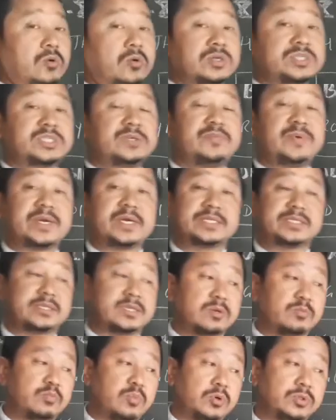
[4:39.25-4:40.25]
Ossification
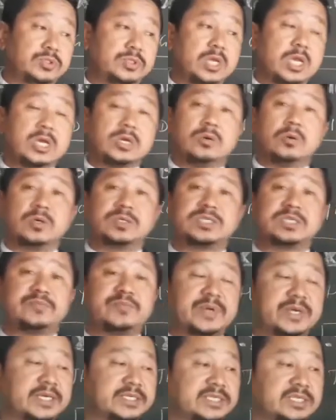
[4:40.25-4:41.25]
of bones.
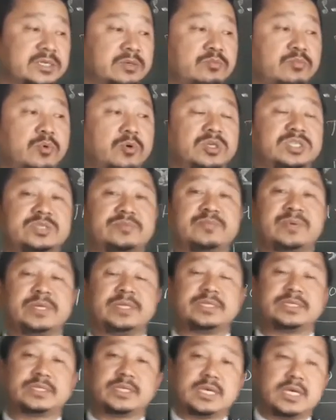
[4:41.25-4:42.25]
Ossification of bones
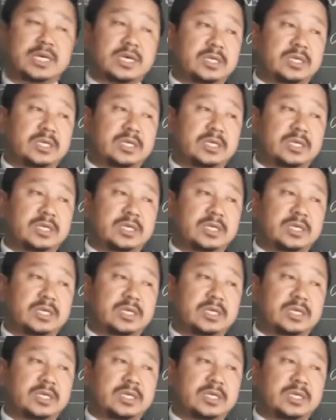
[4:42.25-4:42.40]
means